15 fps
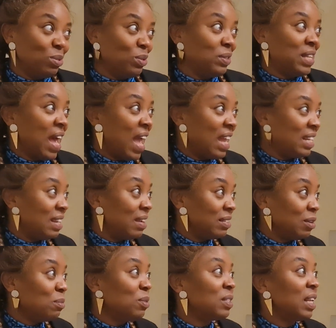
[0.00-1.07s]
I'm so tired now.
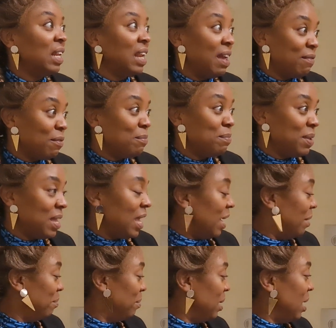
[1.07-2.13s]
It's almost 11
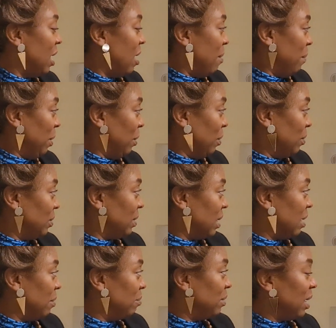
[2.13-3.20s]
p.m
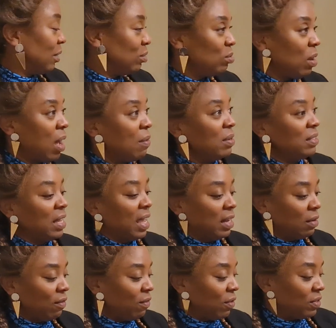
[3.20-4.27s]
because um, they're two hours
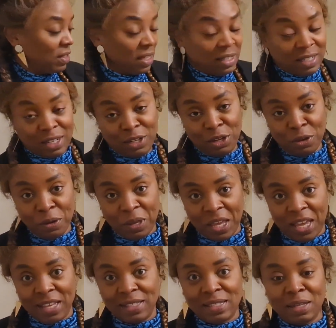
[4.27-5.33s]
ahead of us in the UK.